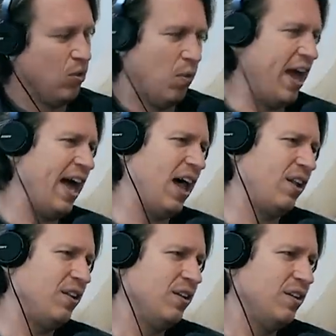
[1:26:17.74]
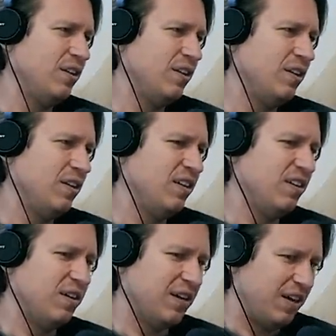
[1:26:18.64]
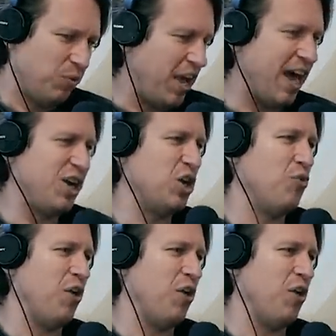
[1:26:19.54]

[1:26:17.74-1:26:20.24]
well, we had a good